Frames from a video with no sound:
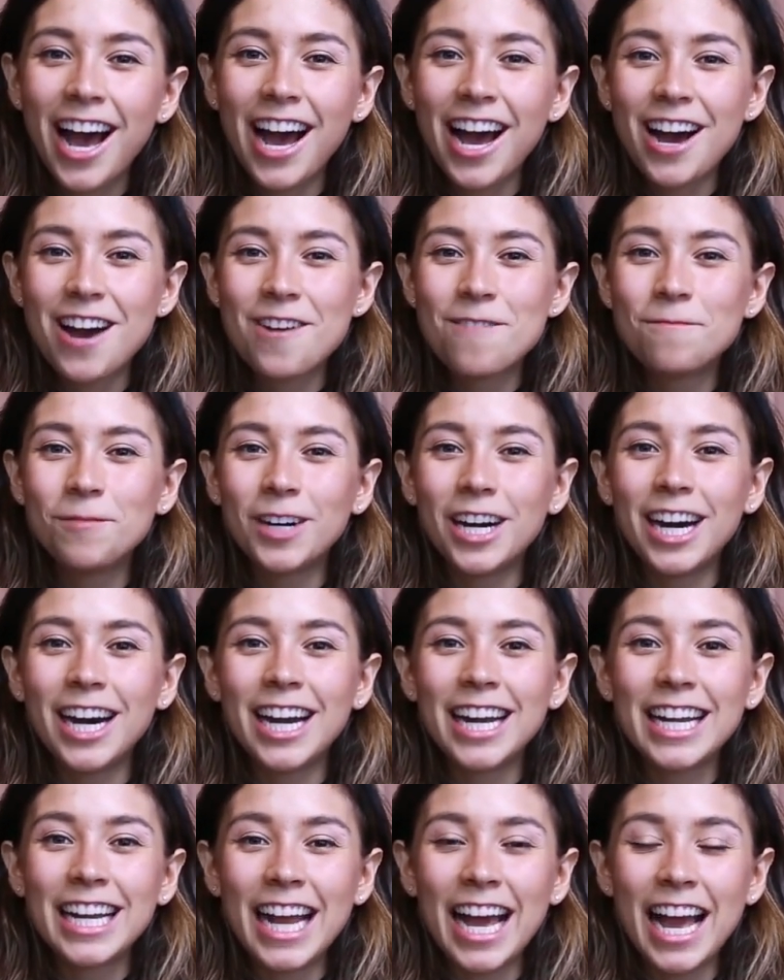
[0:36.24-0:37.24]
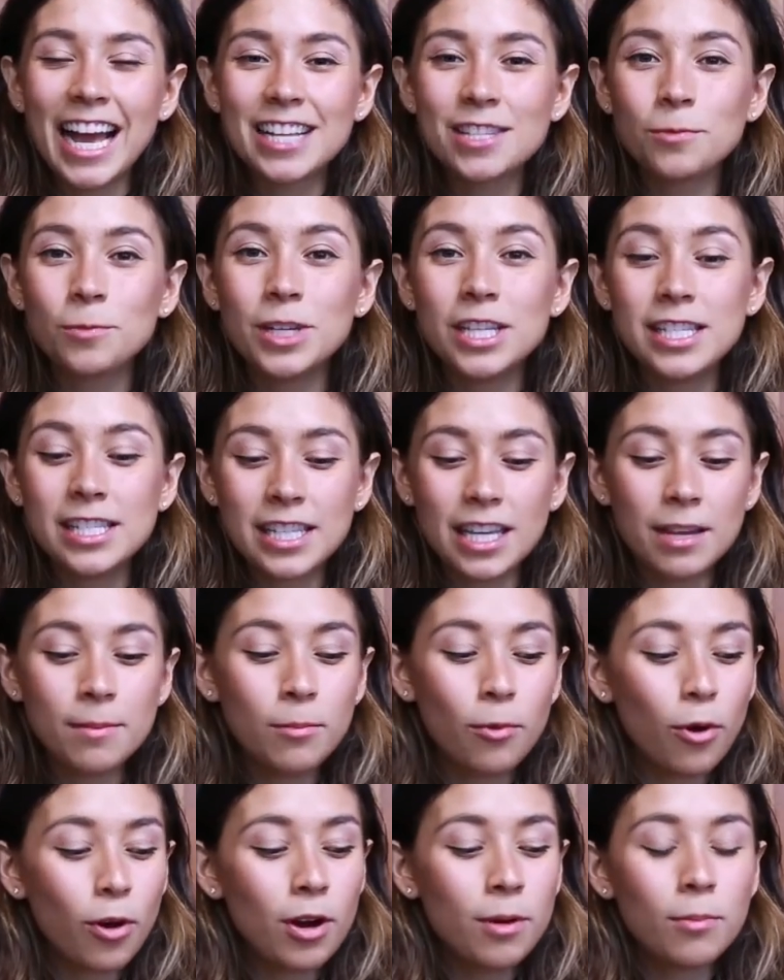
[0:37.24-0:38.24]
Uh, but as we see
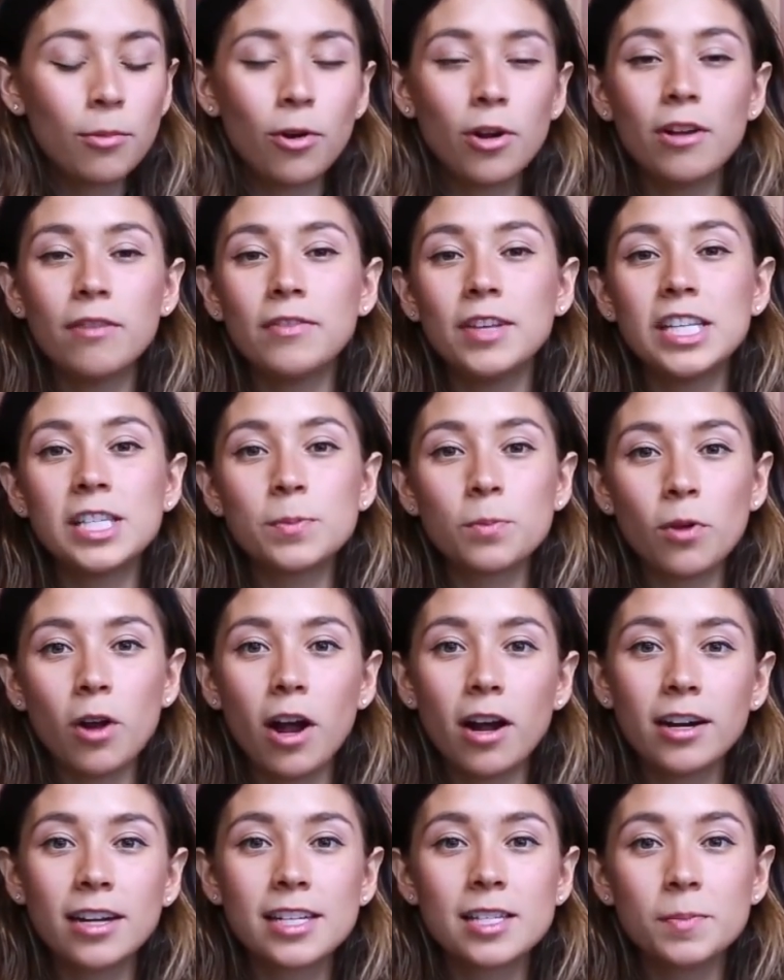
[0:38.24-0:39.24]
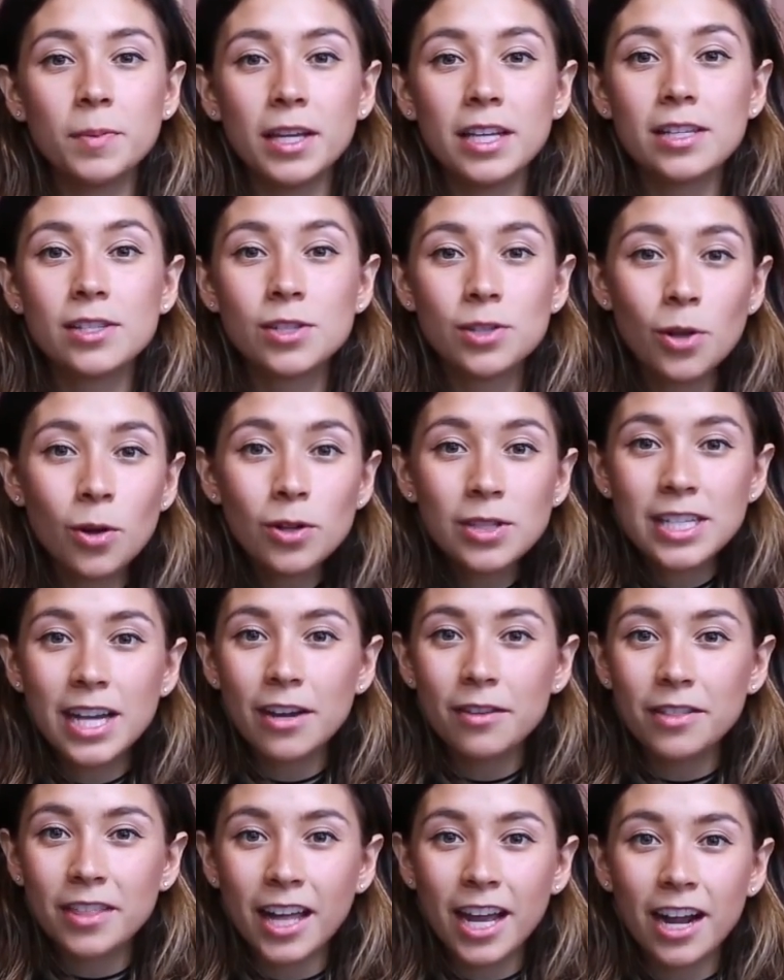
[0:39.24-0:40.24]
more and more of these products being sold
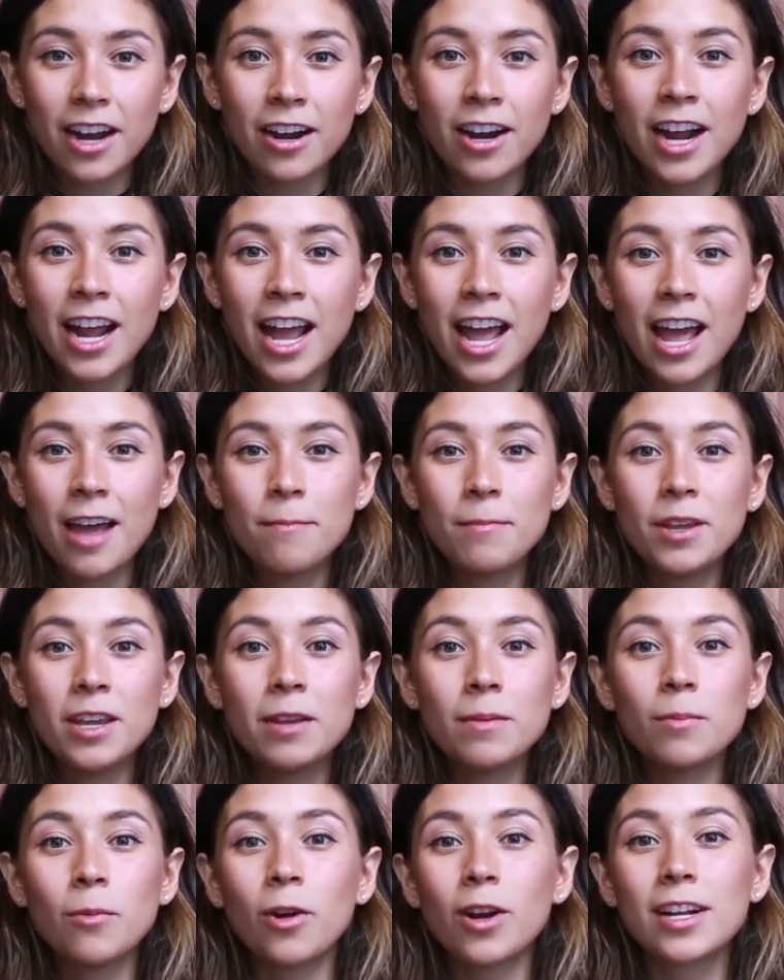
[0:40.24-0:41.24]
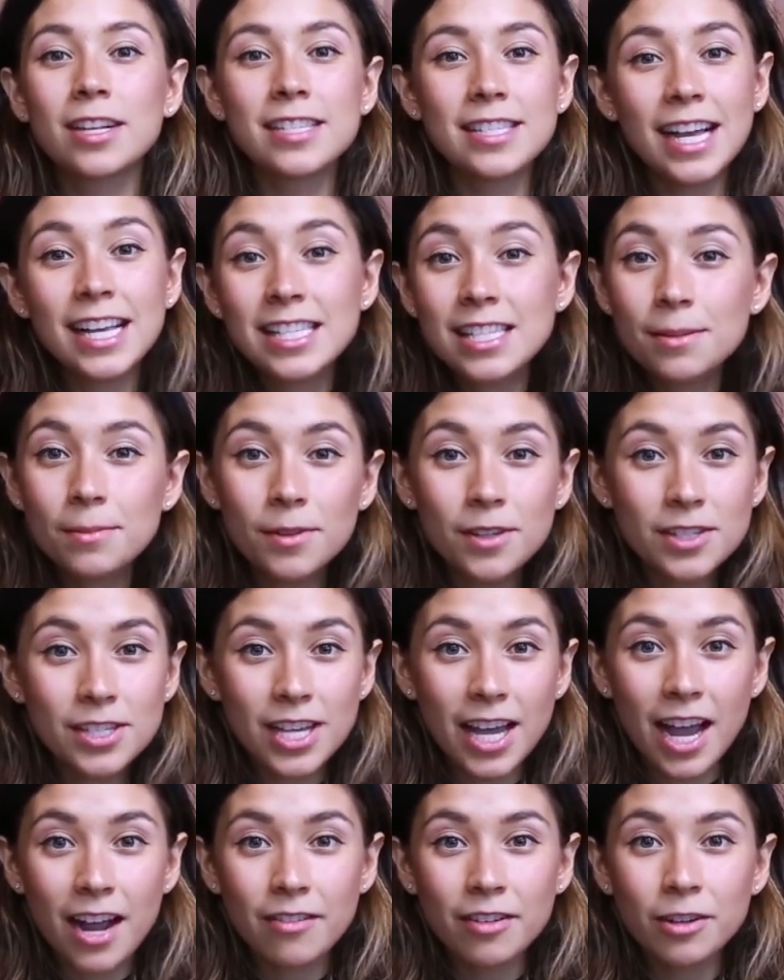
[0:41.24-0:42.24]
out there and being more accessible
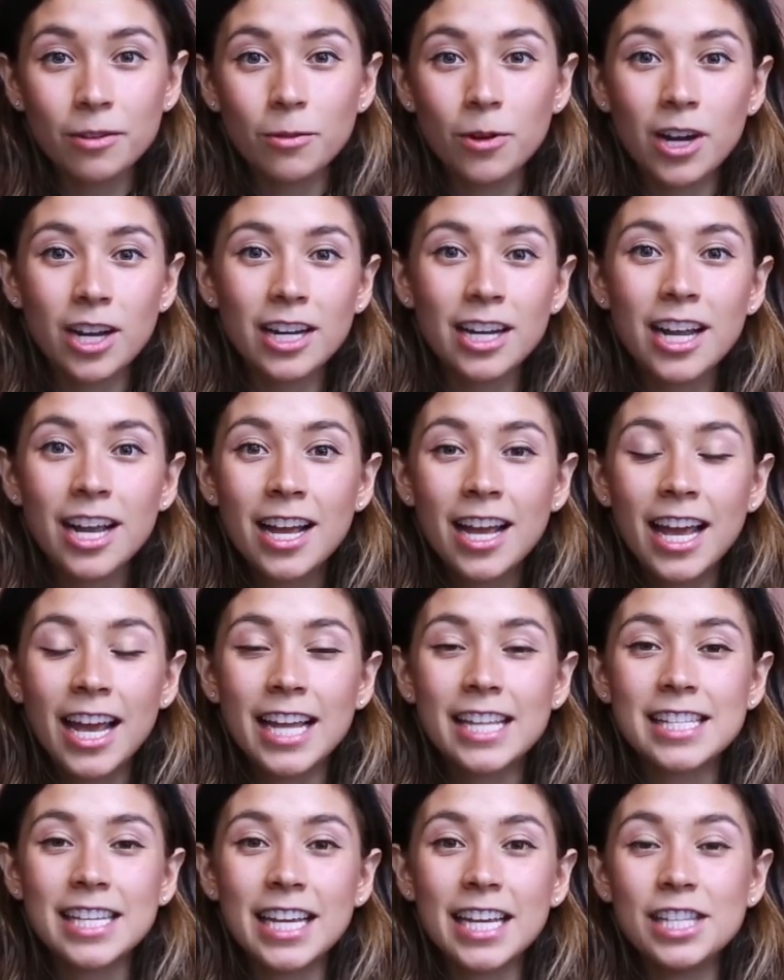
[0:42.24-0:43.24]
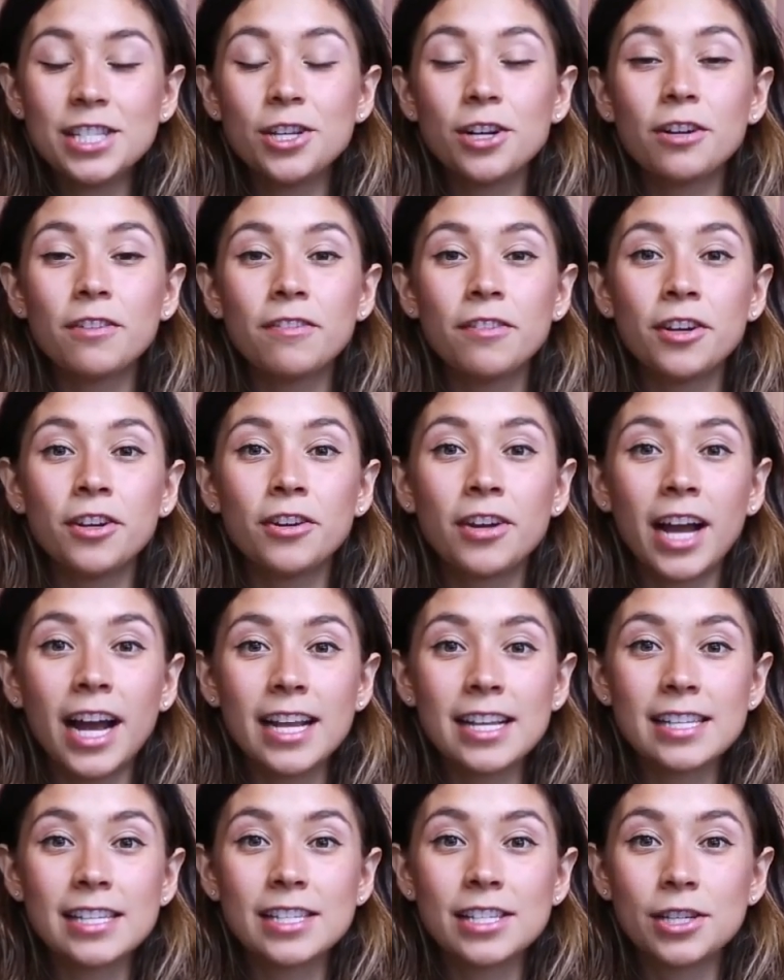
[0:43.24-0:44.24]
to everyone, it's easier for you
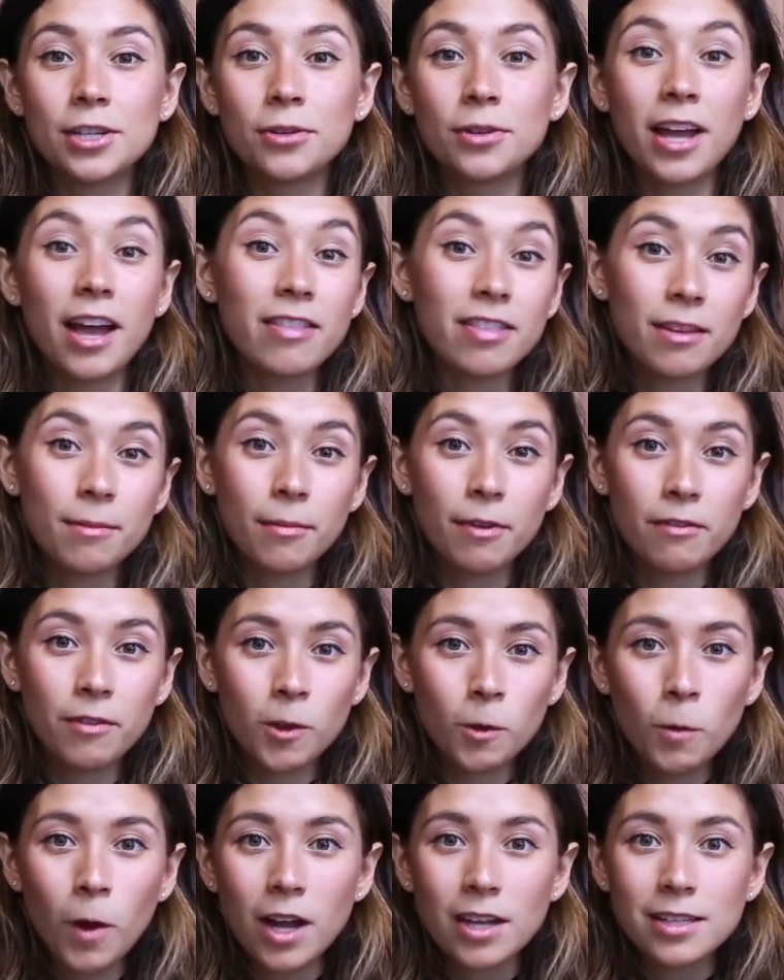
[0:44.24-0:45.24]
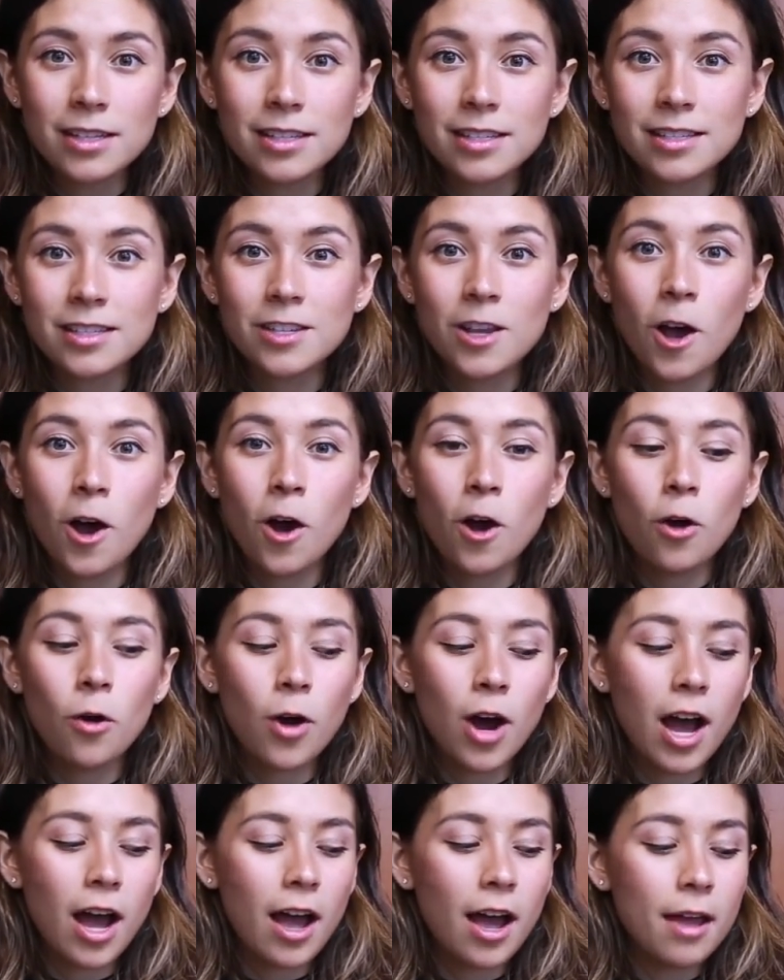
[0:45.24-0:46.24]
guys to get them if you want.
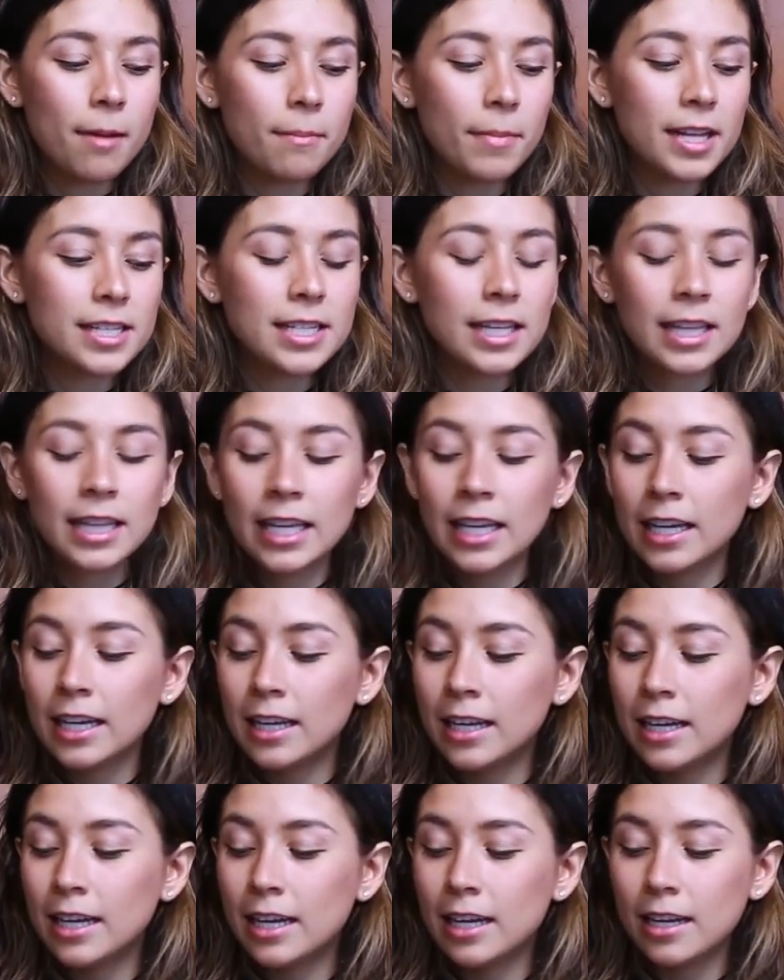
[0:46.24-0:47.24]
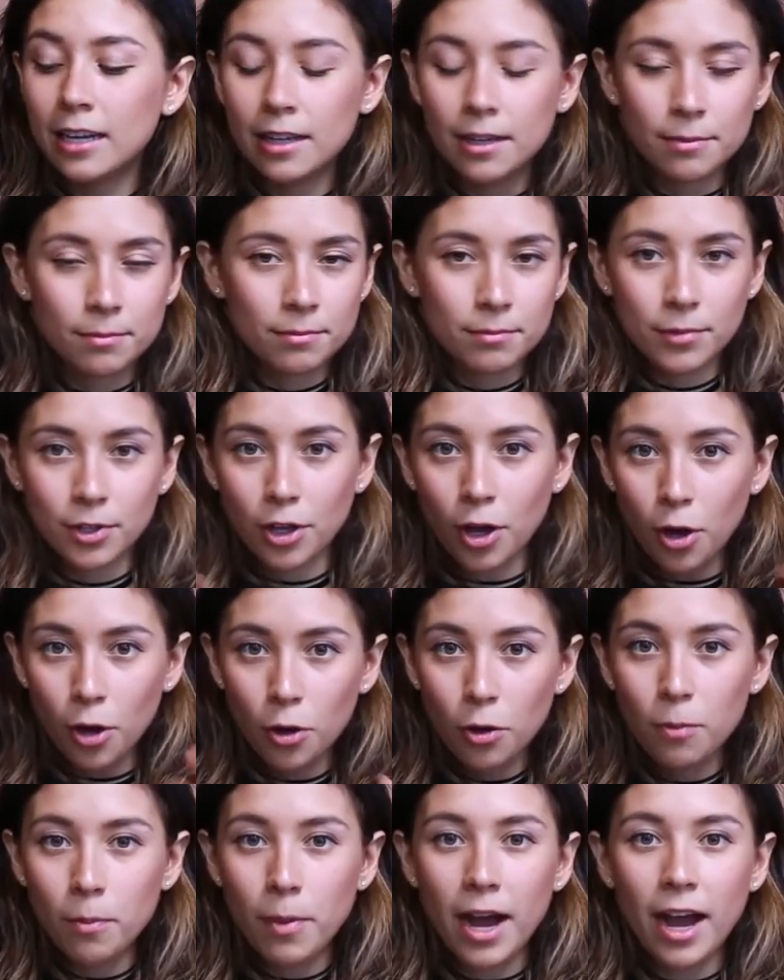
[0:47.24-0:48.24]
So I'm basically gonna
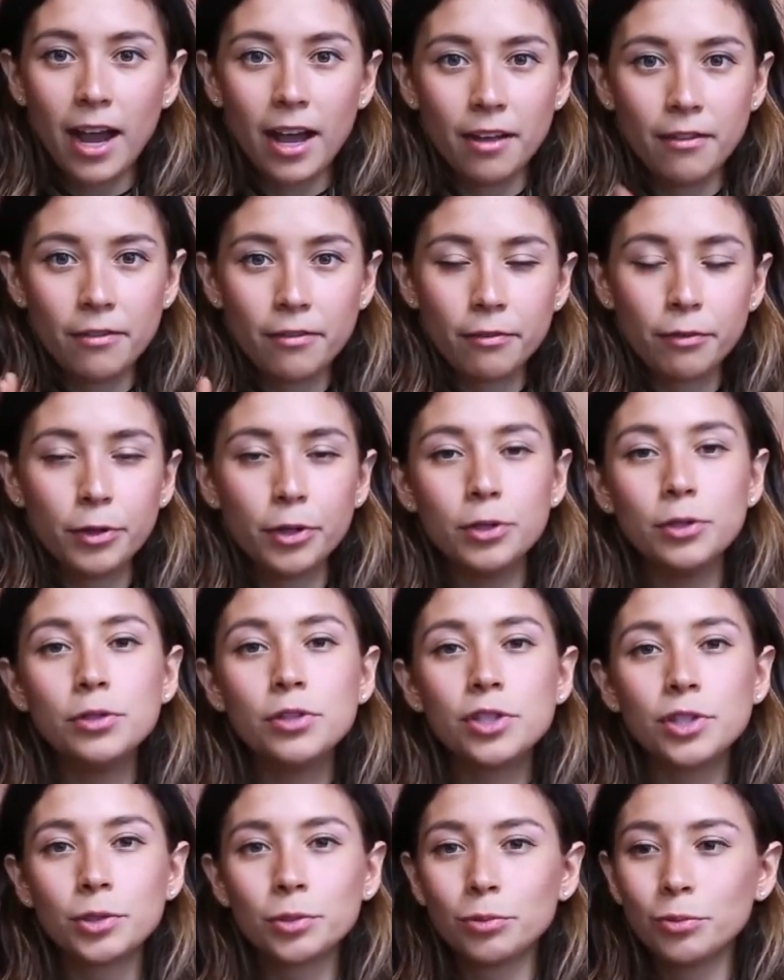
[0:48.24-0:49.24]
go by fruit,